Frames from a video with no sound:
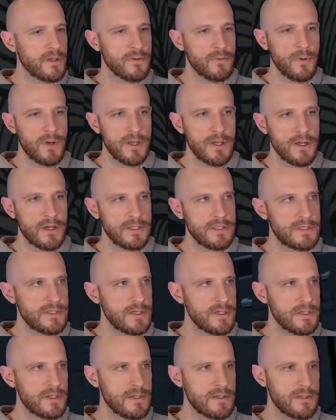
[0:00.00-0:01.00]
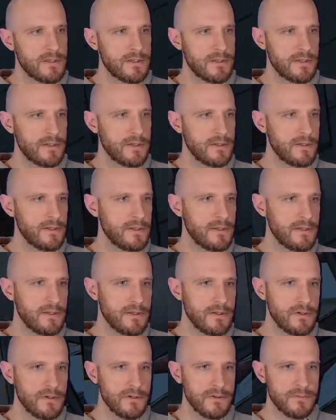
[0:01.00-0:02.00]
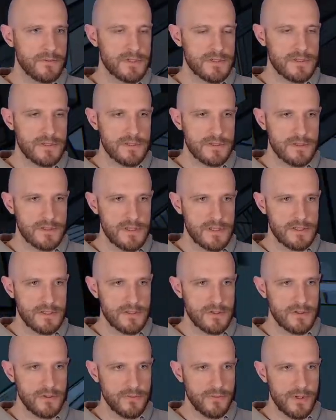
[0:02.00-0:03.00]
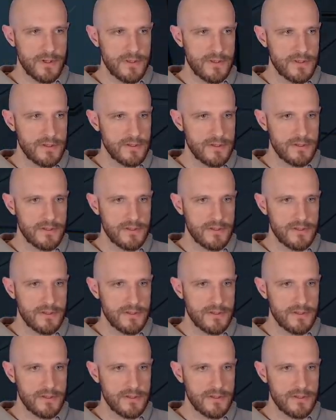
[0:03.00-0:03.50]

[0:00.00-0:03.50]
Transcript: way? I did. Oops, so that's 2 wasted.